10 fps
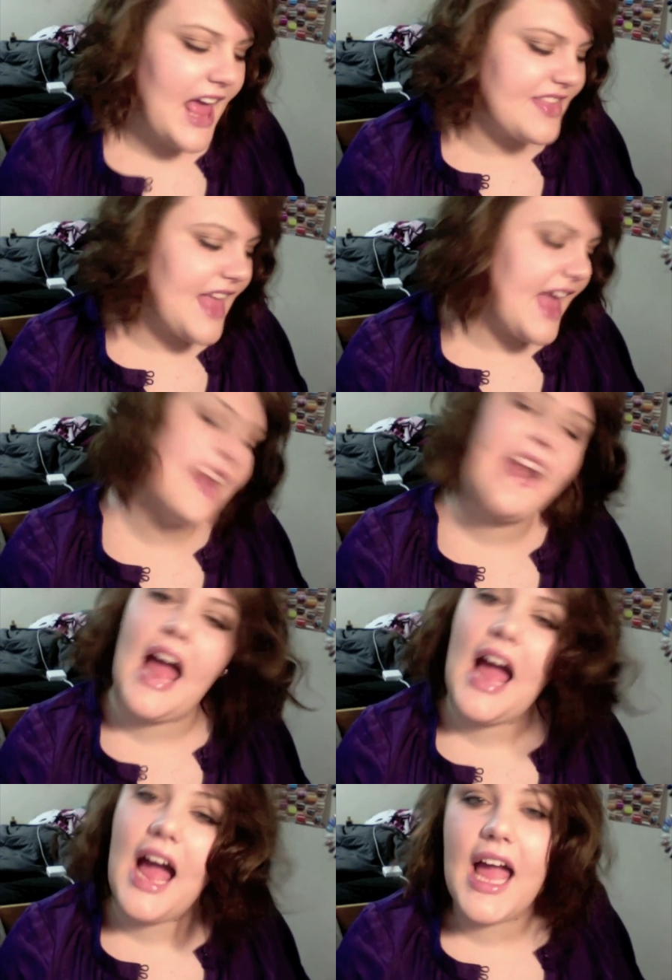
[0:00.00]
Then
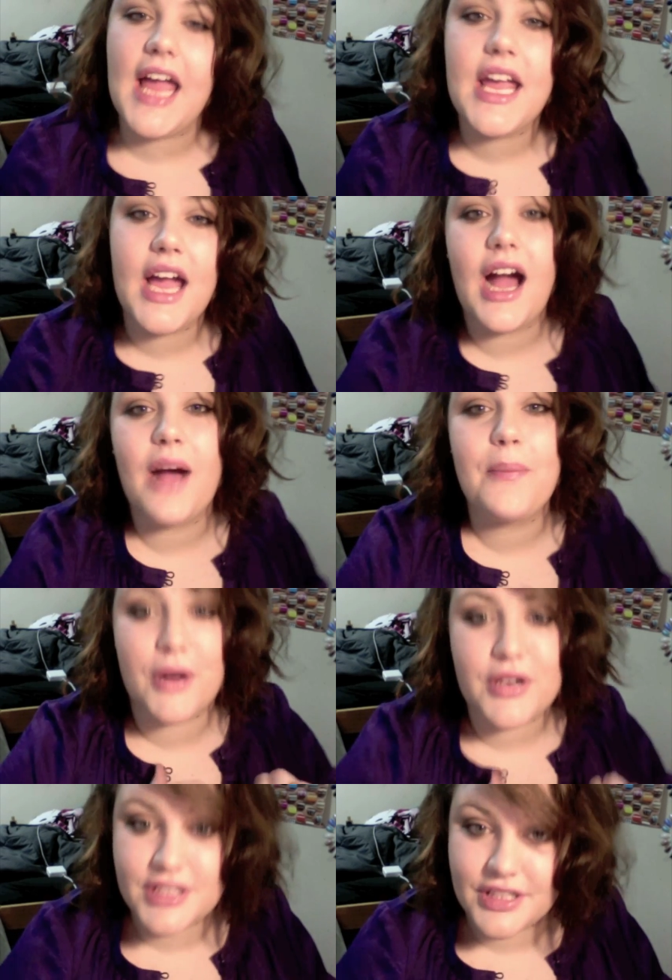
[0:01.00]
I
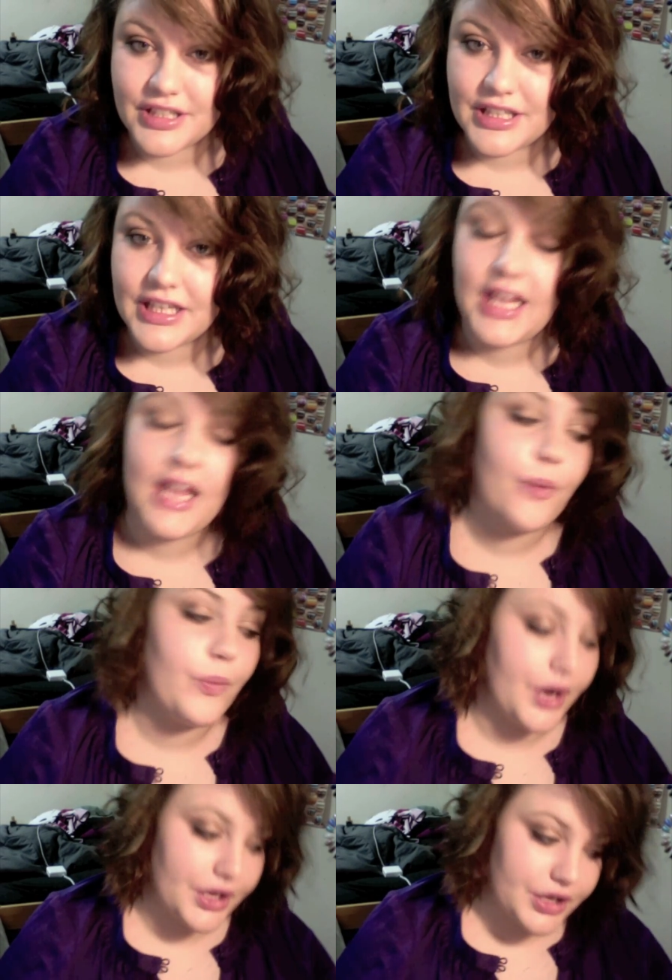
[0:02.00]
personally
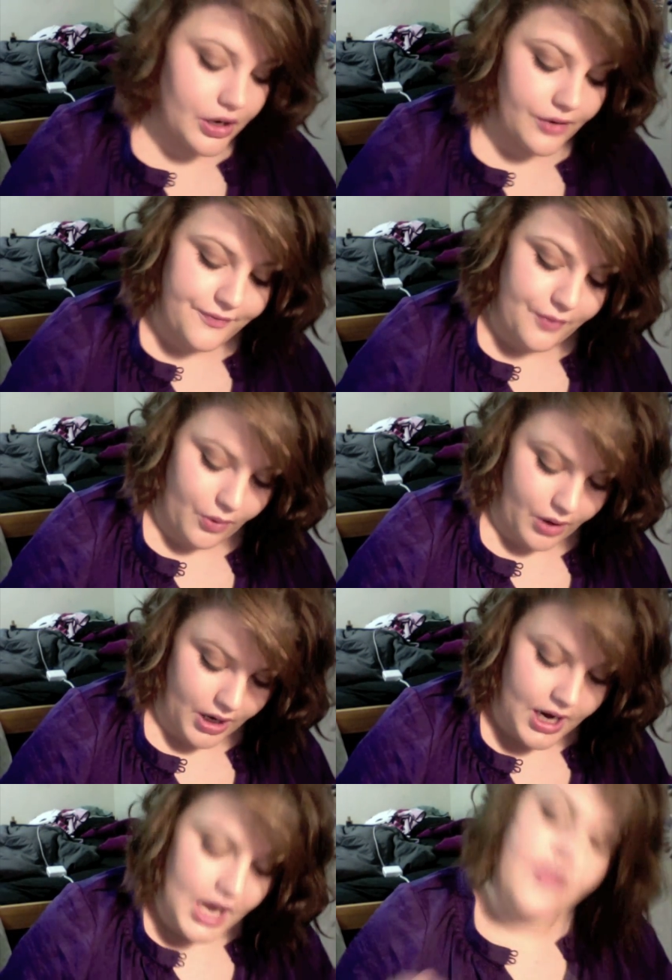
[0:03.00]
would go
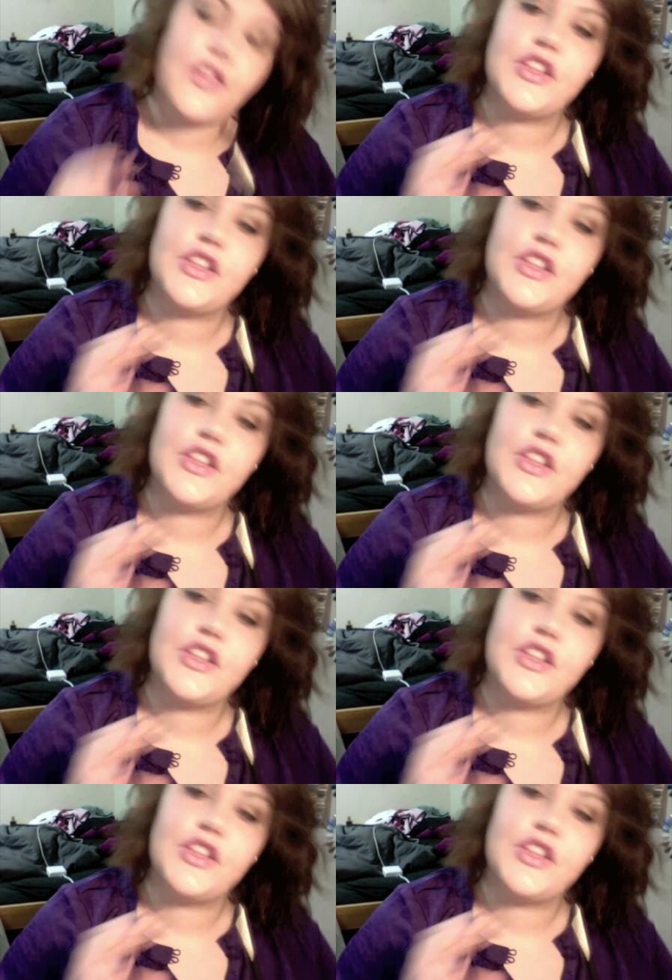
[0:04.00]
for the